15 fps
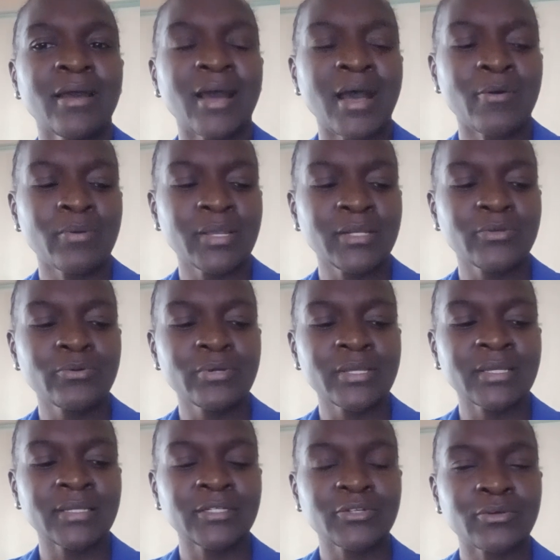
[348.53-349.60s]
Are we
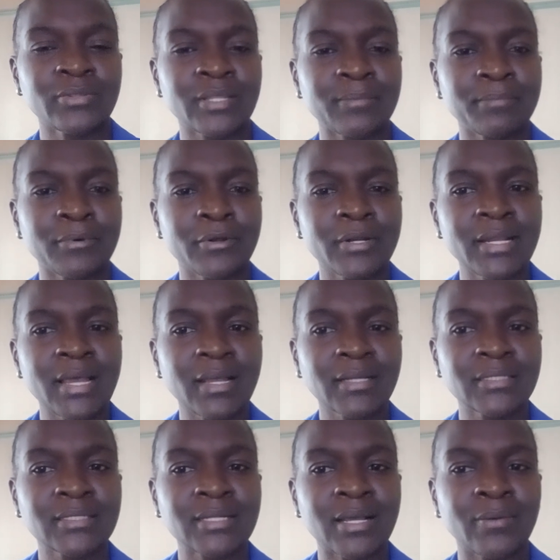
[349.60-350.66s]
doing it on the
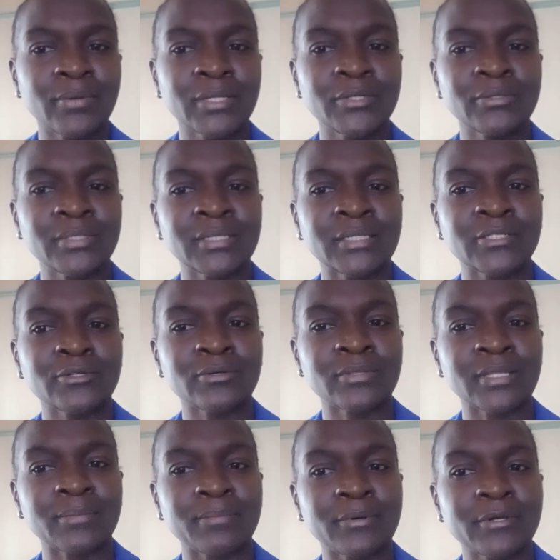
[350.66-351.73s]
product? Are we doing it
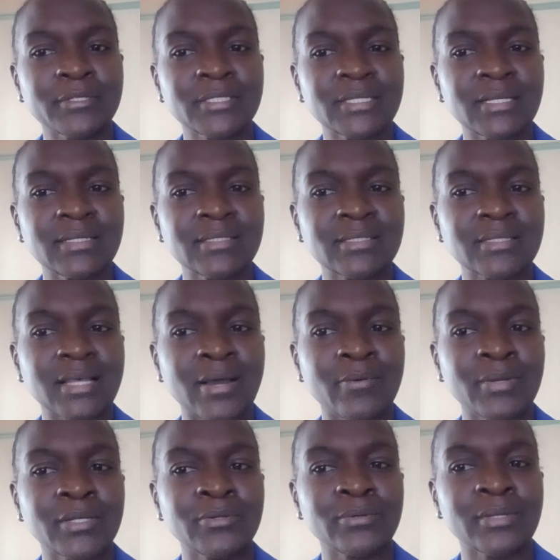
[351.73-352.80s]
on the process? Are
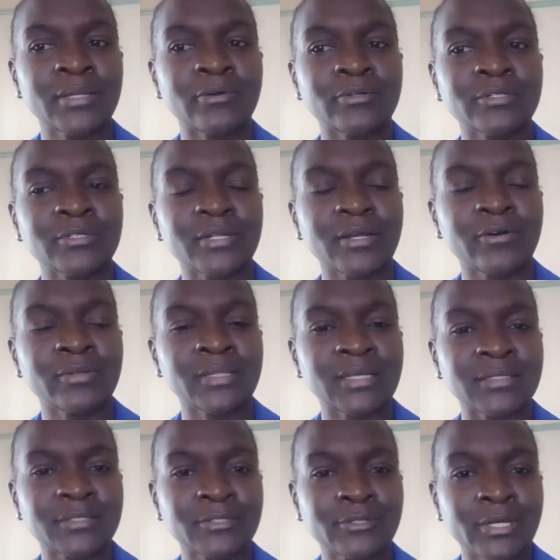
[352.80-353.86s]
we doing it on
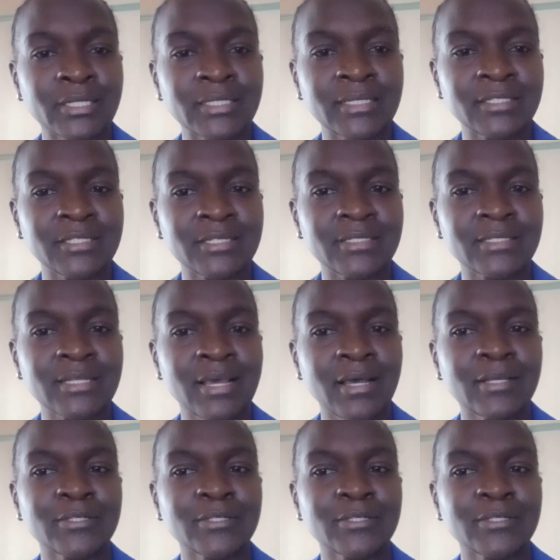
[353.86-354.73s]
the strategies?